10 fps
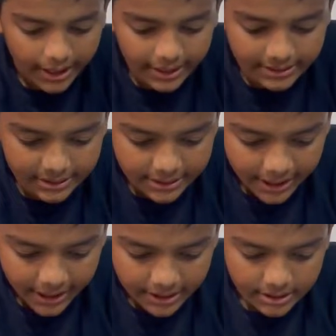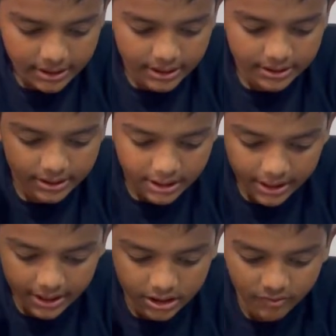A stage is
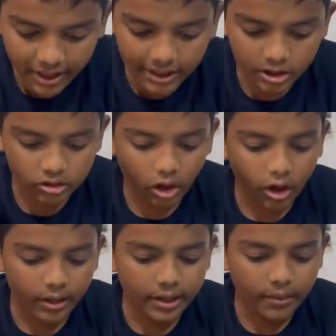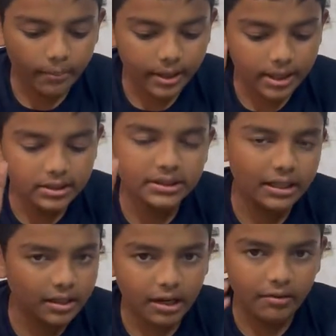reached where the soil melts
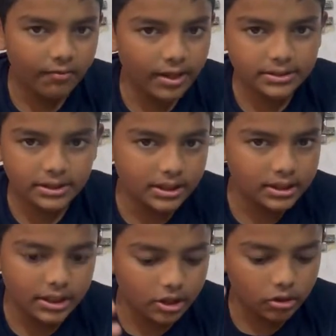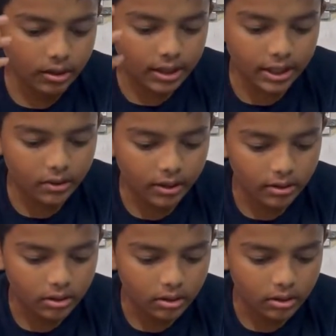and converts it into a liquid.